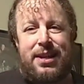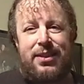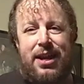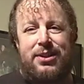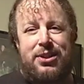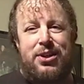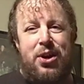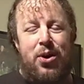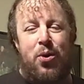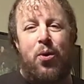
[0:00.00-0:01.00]
I'd like to
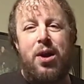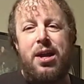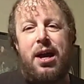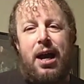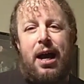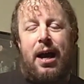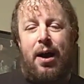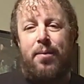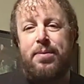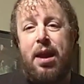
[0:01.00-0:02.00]
know.
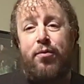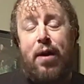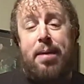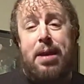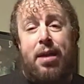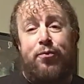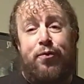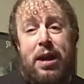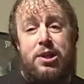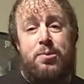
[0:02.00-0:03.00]
Find me on
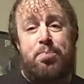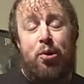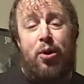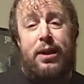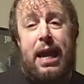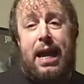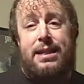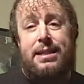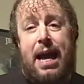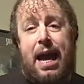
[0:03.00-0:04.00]
Facebook
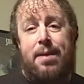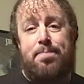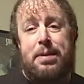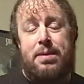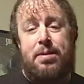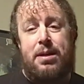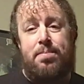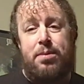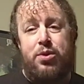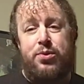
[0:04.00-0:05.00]
at Todd Beebe
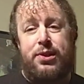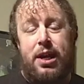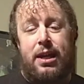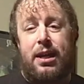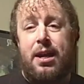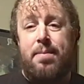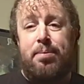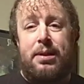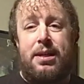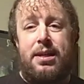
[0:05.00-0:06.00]
Music.
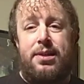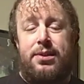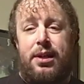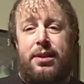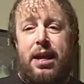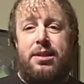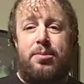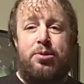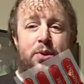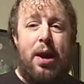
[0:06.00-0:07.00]
Please hit that
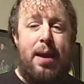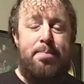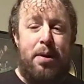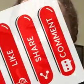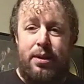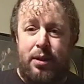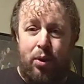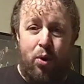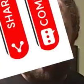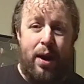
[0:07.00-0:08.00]
subscribe button in the
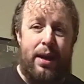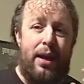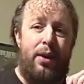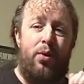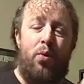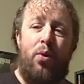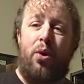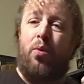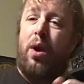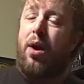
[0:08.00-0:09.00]
lower right-hand
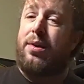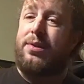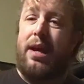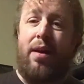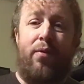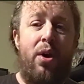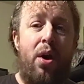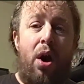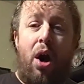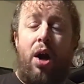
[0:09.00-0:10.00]
corner. We always have
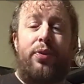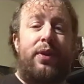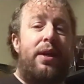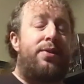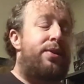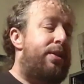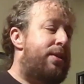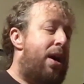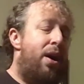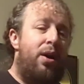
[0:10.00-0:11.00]
all things
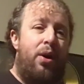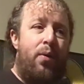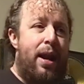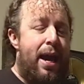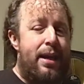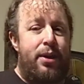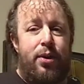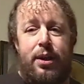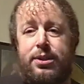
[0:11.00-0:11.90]
guitar going on here.